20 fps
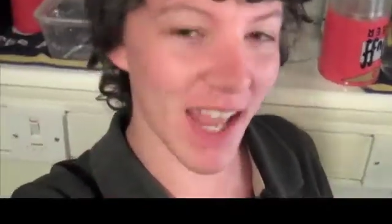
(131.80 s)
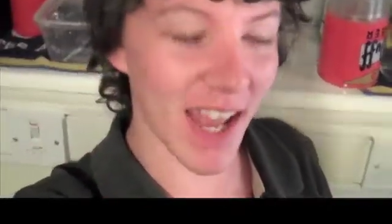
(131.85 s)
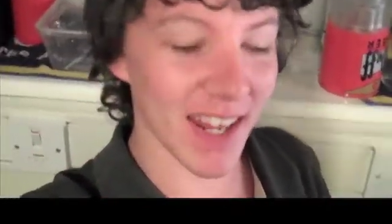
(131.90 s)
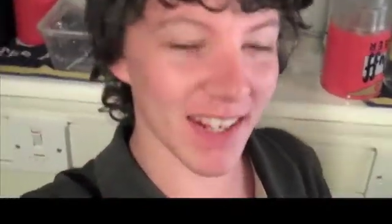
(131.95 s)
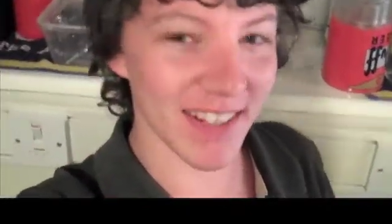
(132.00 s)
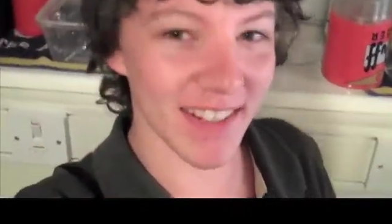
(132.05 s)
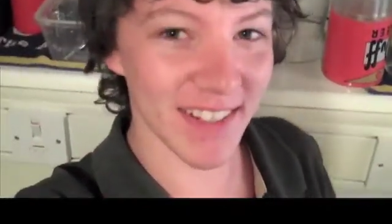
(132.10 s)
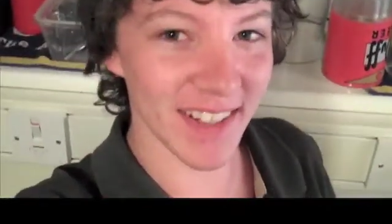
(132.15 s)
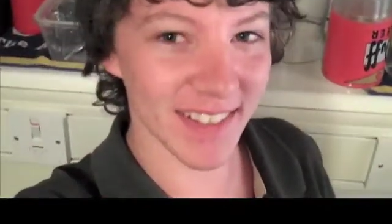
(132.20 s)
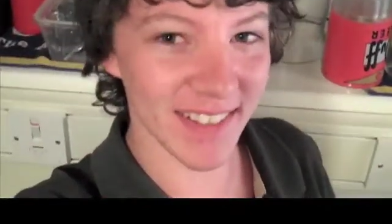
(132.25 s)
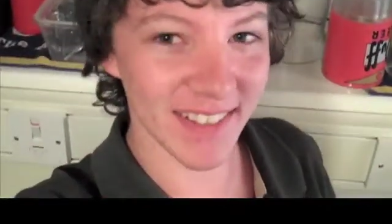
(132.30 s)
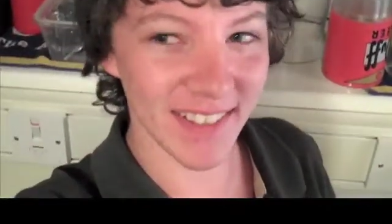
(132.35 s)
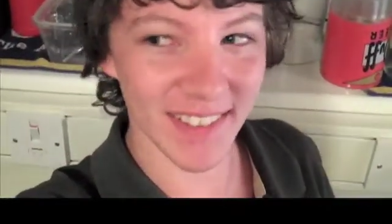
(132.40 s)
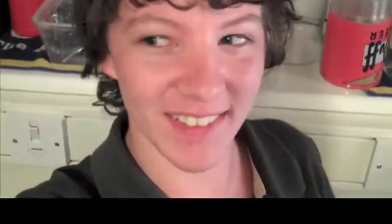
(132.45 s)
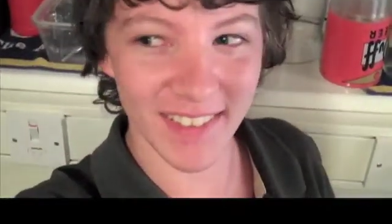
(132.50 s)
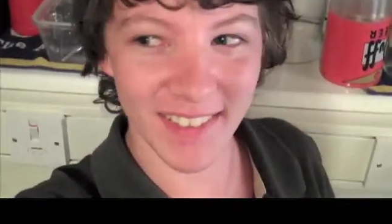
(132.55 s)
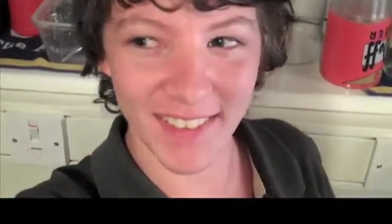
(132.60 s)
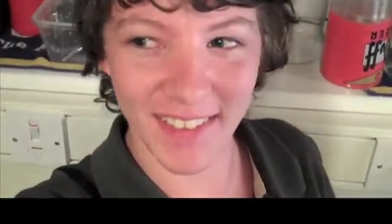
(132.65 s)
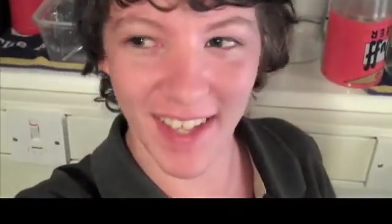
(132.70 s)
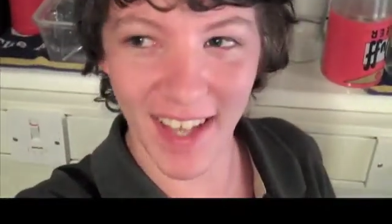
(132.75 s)
Andy doesn't
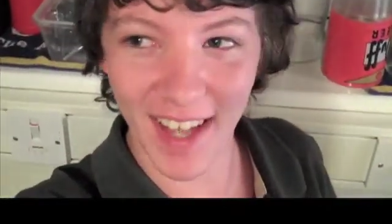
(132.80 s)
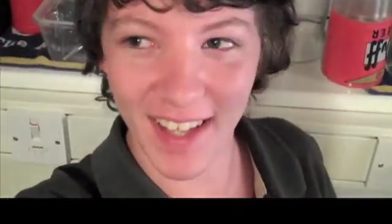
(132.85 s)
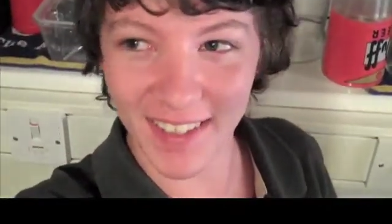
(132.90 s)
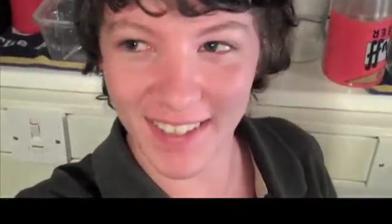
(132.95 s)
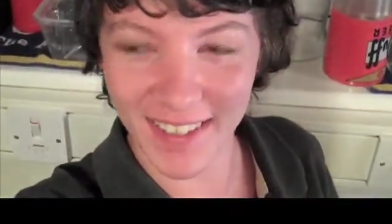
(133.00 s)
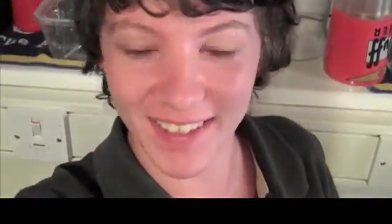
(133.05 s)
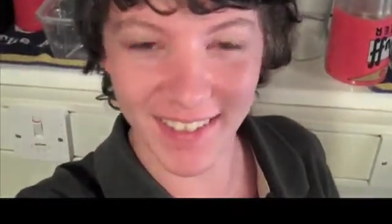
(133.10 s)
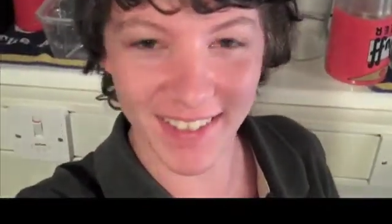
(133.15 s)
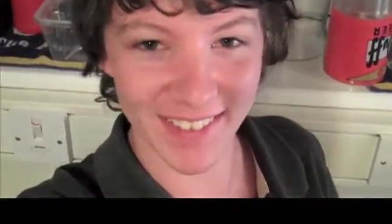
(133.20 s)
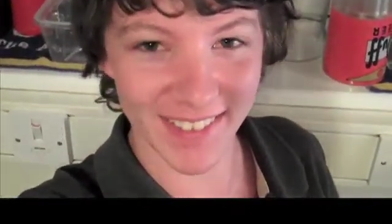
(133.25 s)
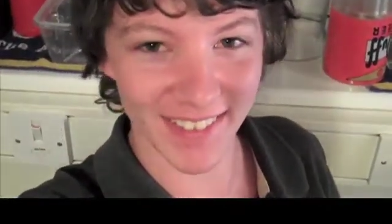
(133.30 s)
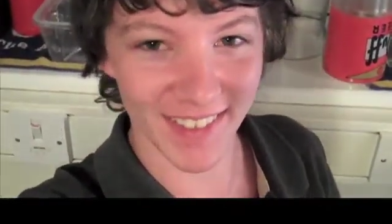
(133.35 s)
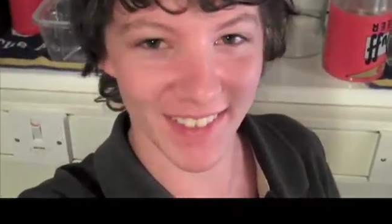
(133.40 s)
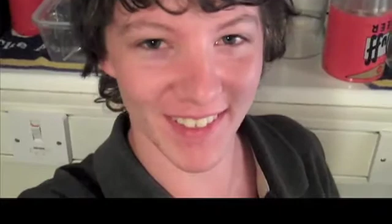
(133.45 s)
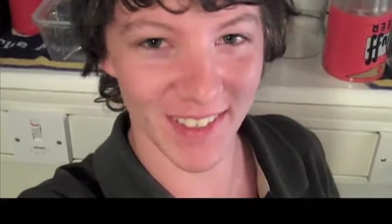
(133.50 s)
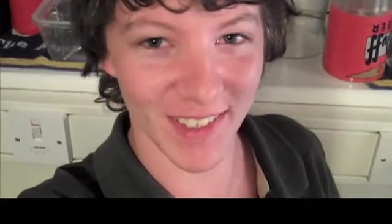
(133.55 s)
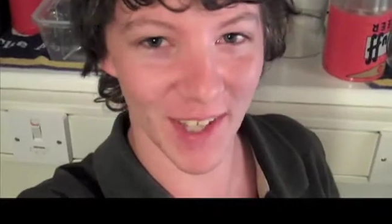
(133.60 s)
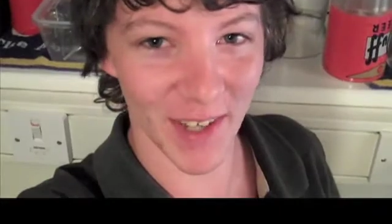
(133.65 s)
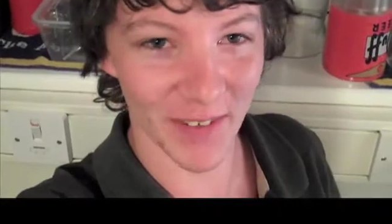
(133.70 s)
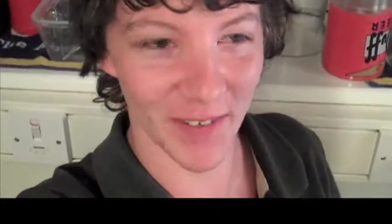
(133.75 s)
like the
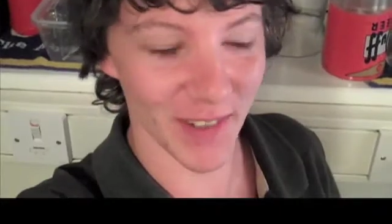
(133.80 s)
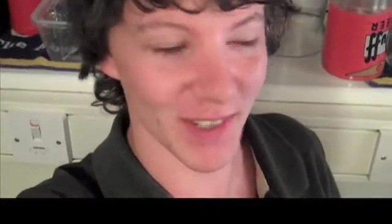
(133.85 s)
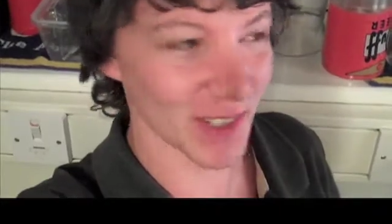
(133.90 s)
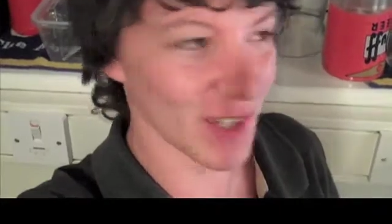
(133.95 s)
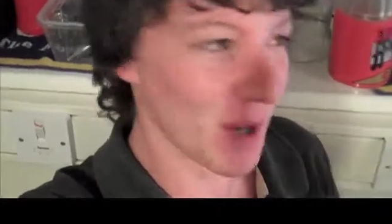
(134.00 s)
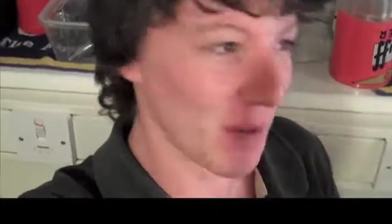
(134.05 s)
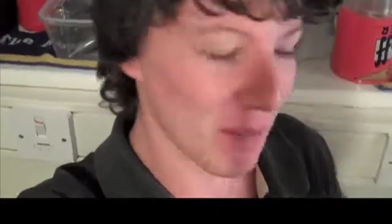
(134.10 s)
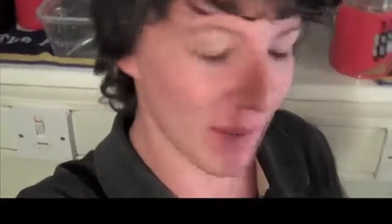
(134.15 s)
sofas,